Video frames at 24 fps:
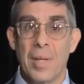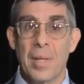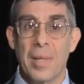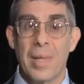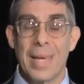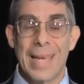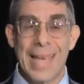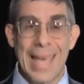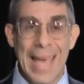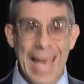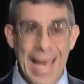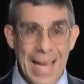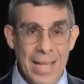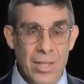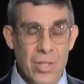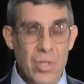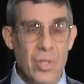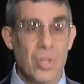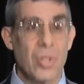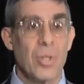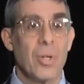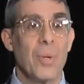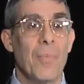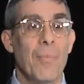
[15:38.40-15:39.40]
The
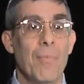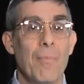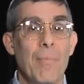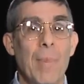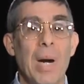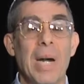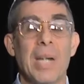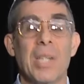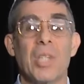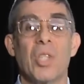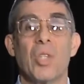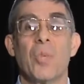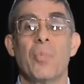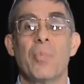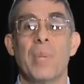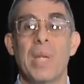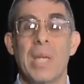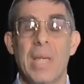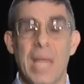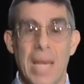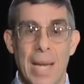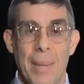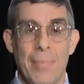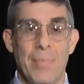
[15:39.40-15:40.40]
cancer must
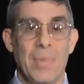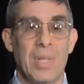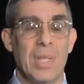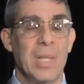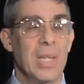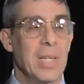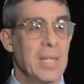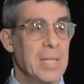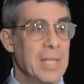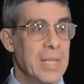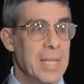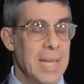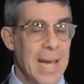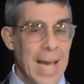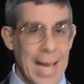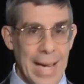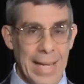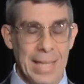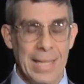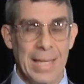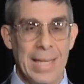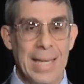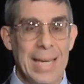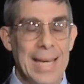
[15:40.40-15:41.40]
be kept
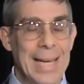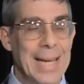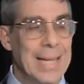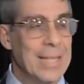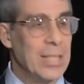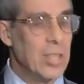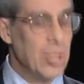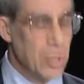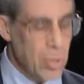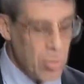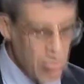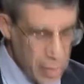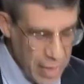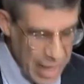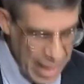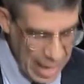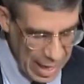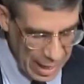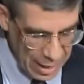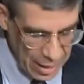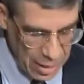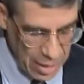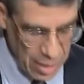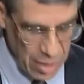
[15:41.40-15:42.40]
intact. And to do
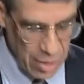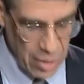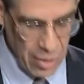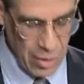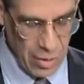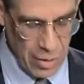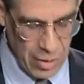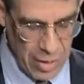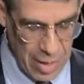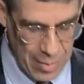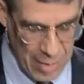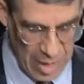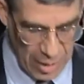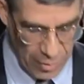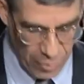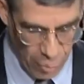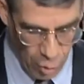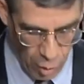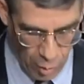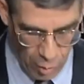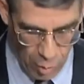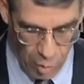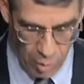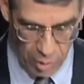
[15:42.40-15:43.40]
that, they make
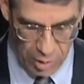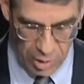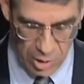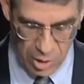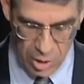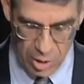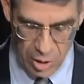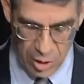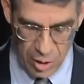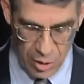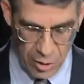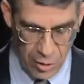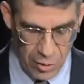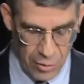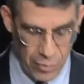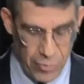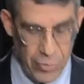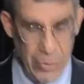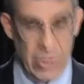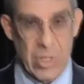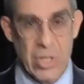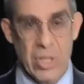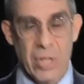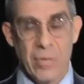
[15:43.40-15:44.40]
4 points.
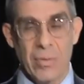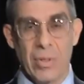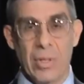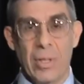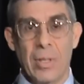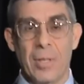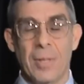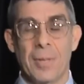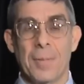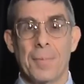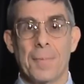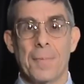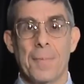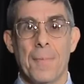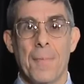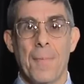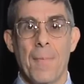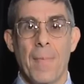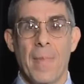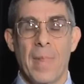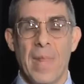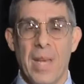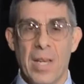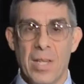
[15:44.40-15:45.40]
First of all,
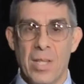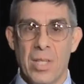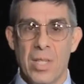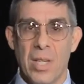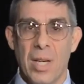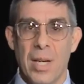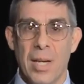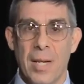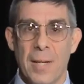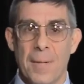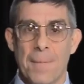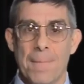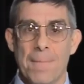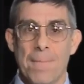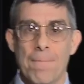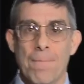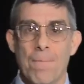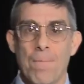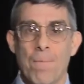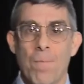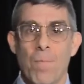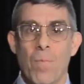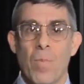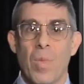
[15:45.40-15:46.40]
they say
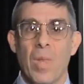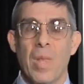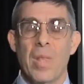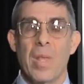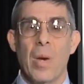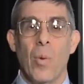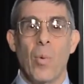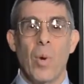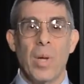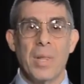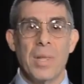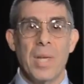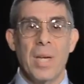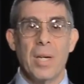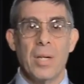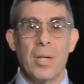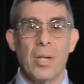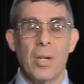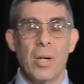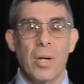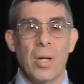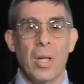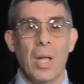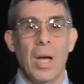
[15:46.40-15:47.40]
that what they
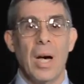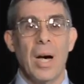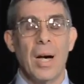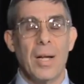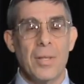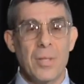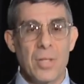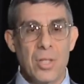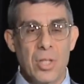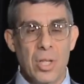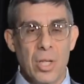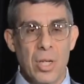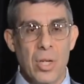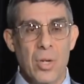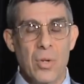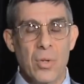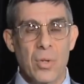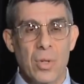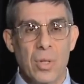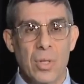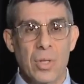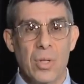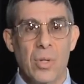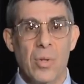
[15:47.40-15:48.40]
call
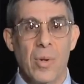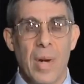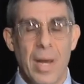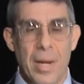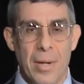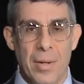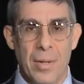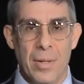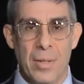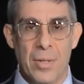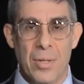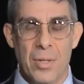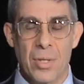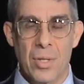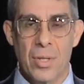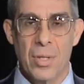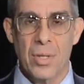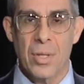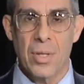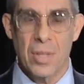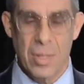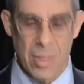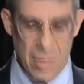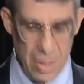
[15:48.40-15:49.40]
unsecured creditors
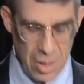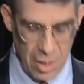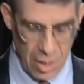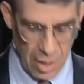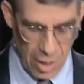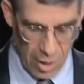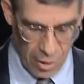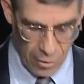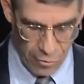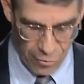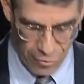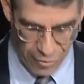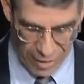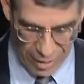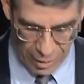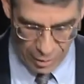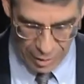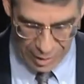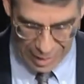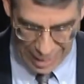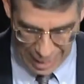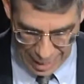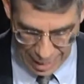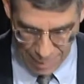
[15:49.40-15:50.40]
are
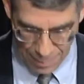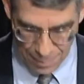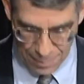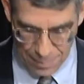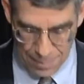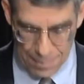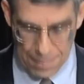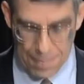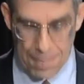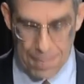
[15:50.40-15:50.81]
fair game.